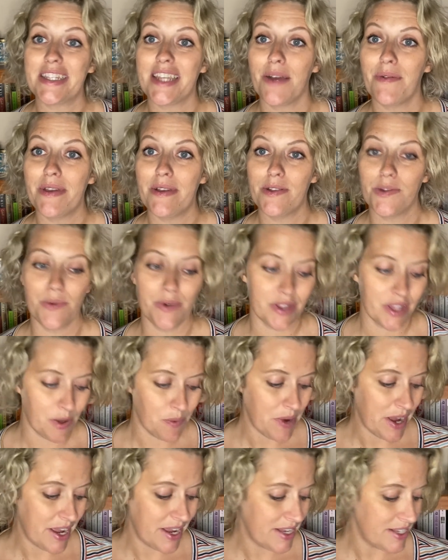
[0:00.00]
how we use Wordly
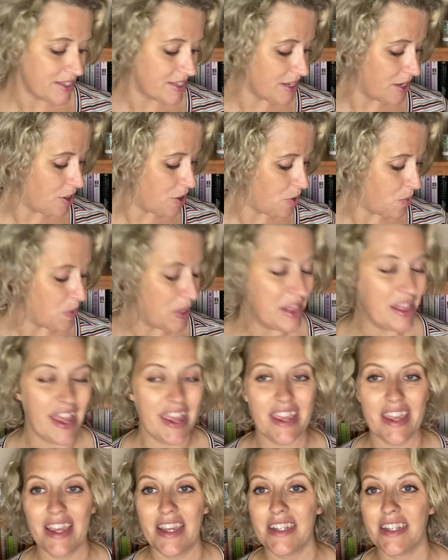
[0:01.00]
Wise. We
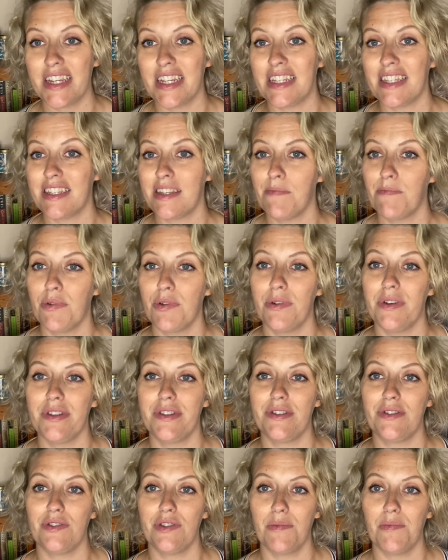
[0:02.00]
like it, it's simple,
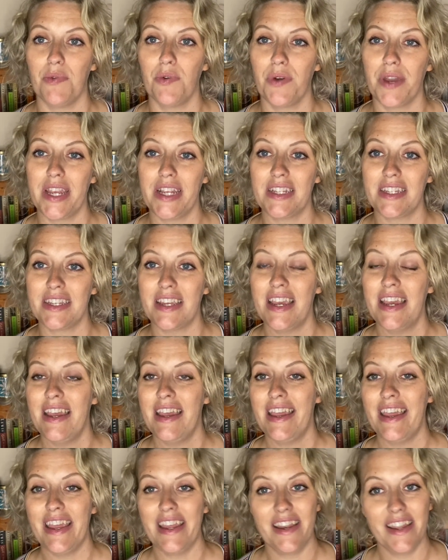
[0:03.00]
it's to the point.
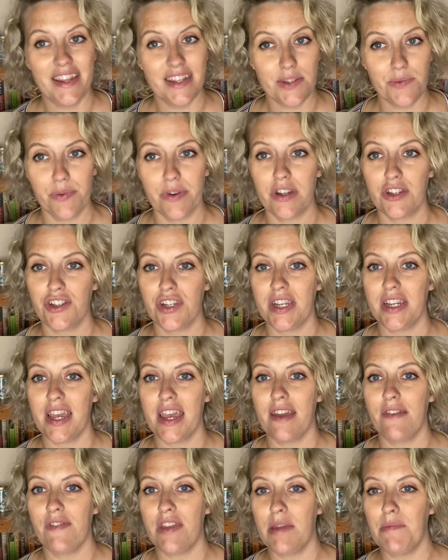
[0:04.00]
It is worksheet
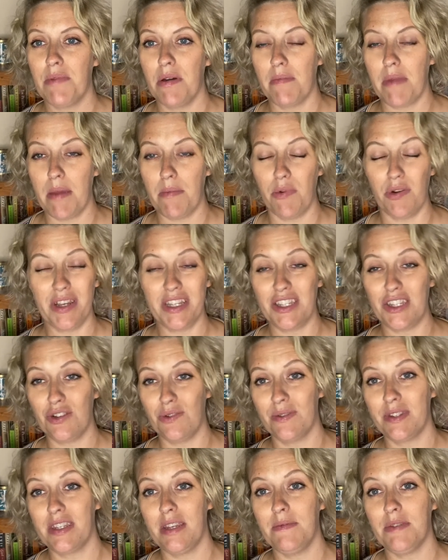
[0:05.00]
heavy, but my boys
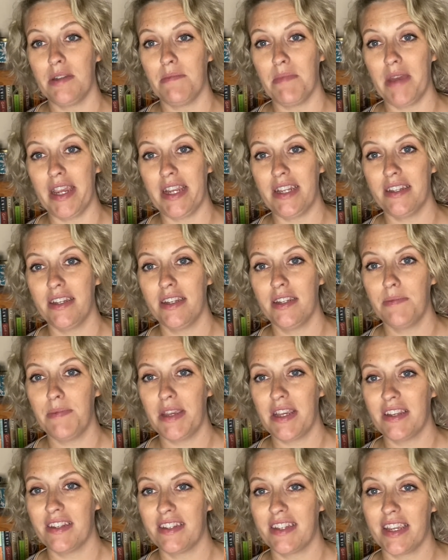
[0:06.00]
don't seem to mind it
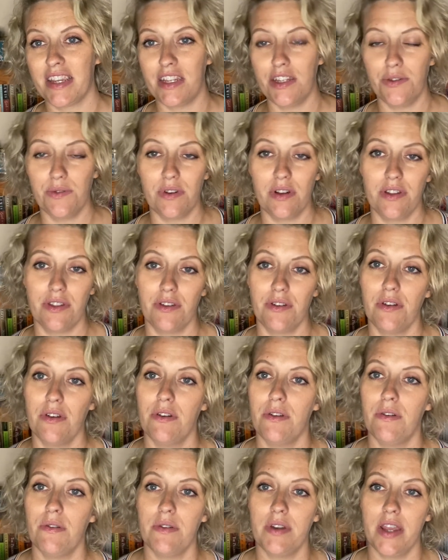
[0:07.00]
because they can do it on their
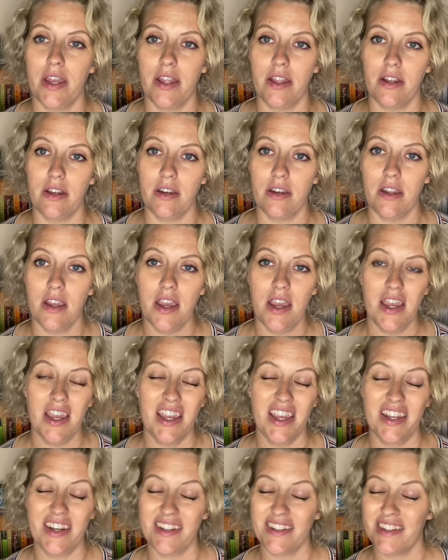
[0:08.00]
own and
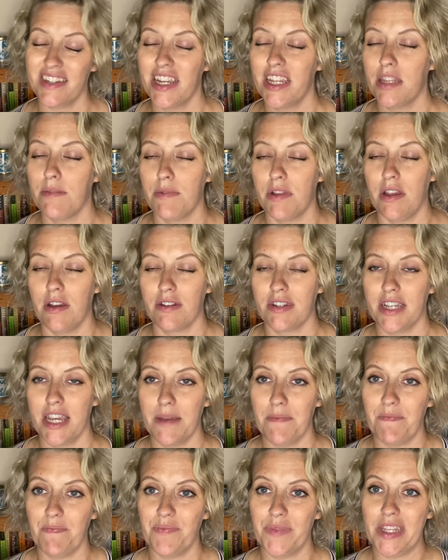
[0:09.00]
it doesn't take them a long
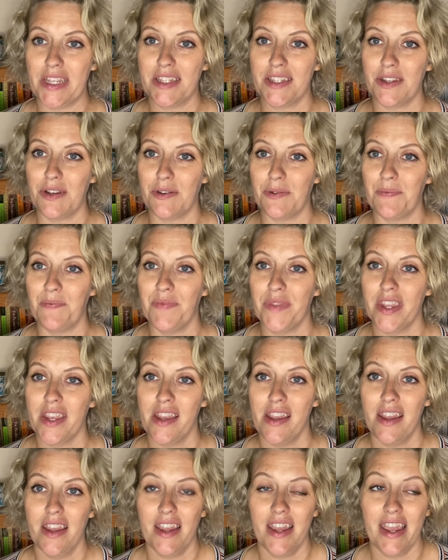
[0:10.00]
time. So,
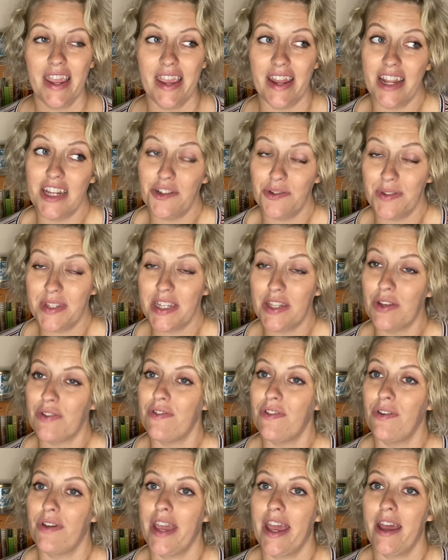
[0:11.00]
and I do see their
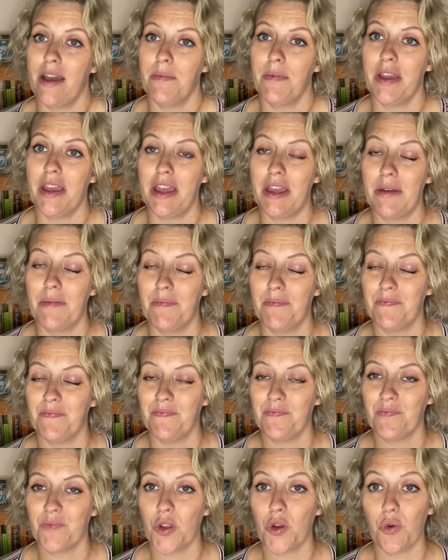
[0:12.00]
vocab um,
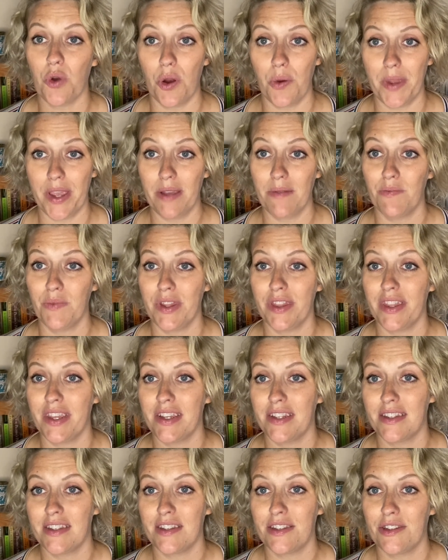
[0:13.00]
growing with
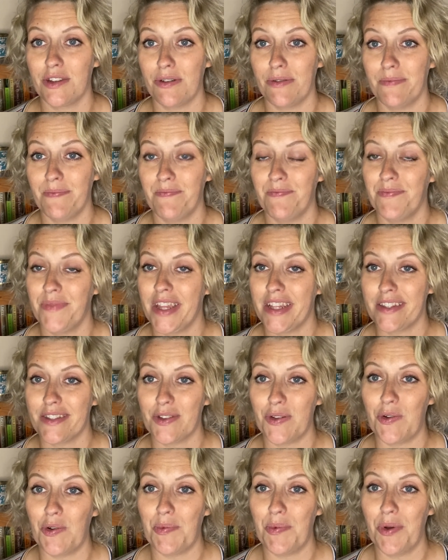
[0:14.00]
this. So that's the
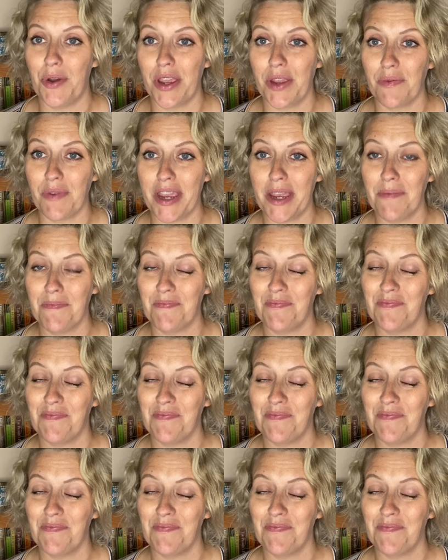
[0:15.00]
whole point, right?